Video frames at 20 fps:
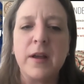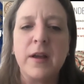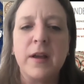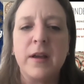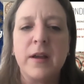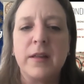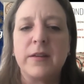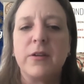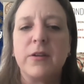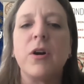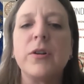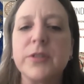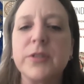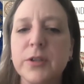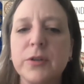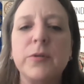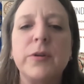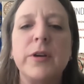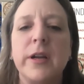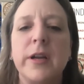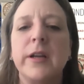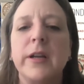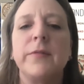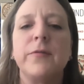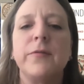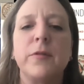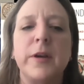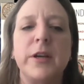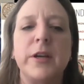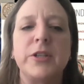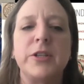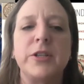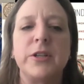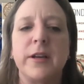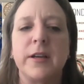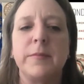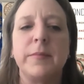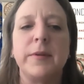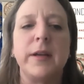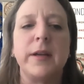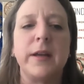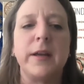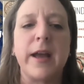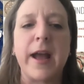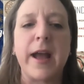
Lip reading: they're also creating information that can be